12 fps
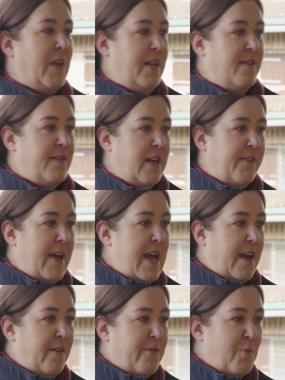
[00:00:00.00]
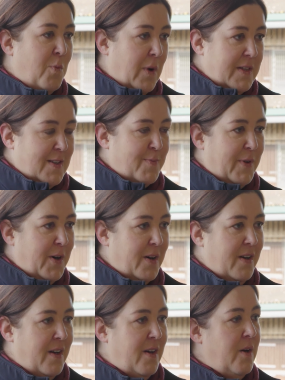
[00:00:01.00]
And instead of eating from one
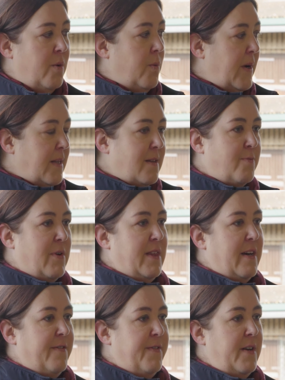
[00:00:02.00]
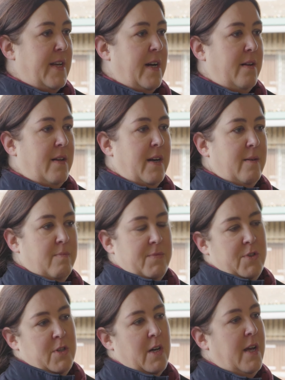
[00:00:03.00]
spot, we can spread that food out, like
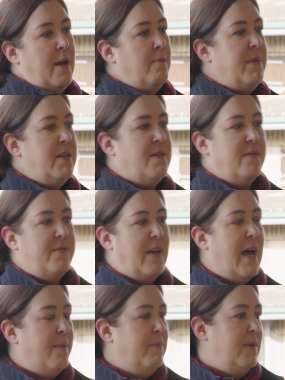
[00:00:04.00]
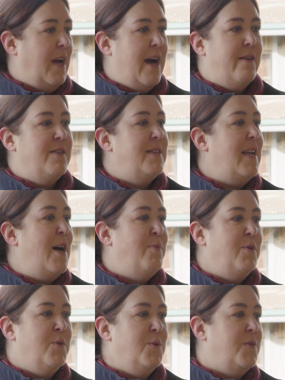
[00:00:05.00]
chucking bits of carrots and
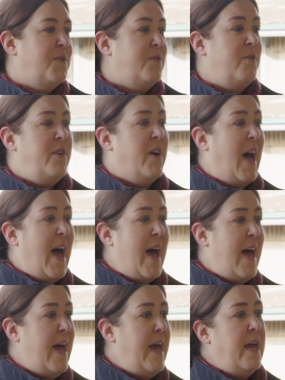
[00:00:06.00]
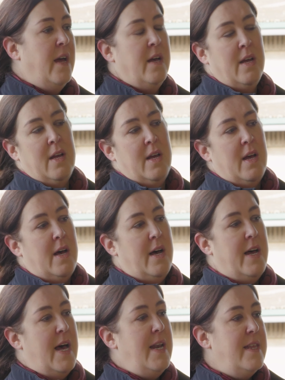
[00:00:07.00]
apples through your hay,
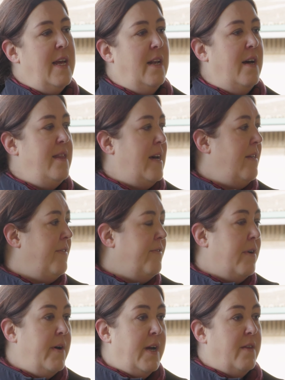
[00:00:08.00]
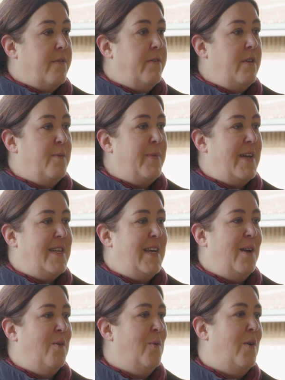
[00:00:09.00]
anything like that. Throwing it through the
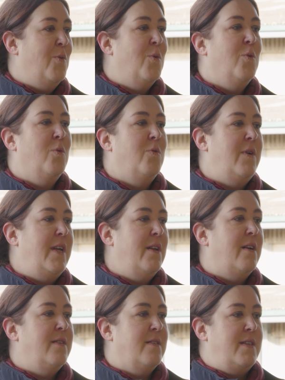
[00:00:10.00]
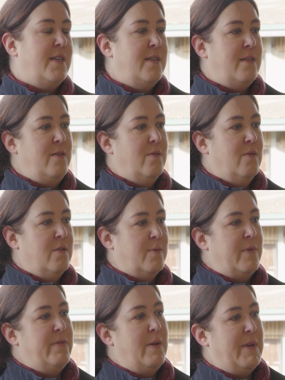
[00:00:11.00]
bedding are all really nice ideas that your horse will
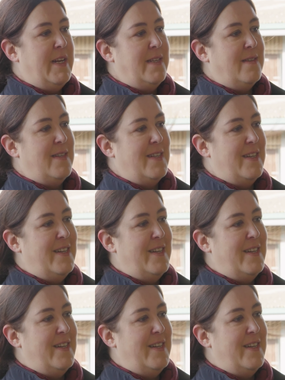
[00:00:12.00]
be really pleased to do.